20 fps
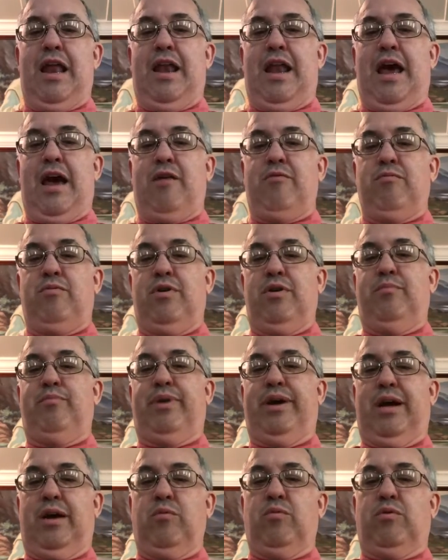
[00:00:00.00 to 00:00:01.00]
and that
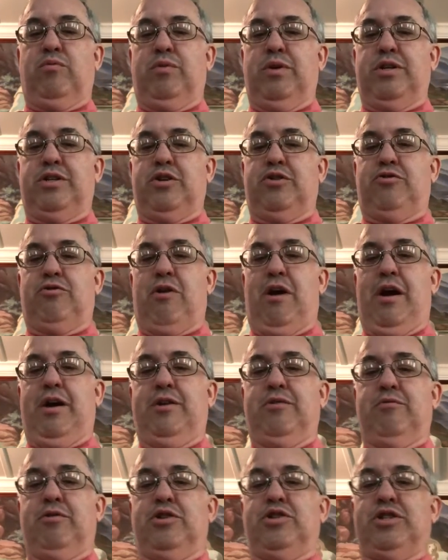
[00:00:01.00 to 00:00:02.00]
would be what we should
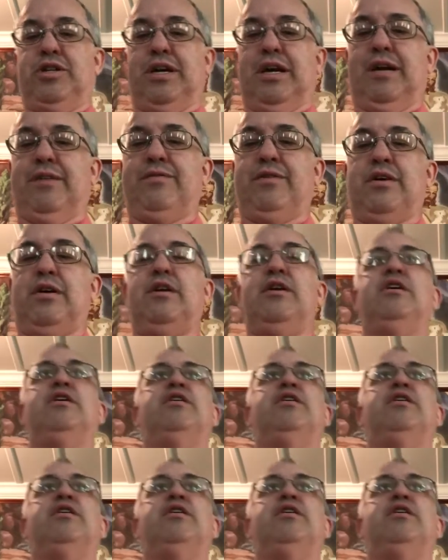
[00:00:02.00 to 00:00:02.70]
try to achieve,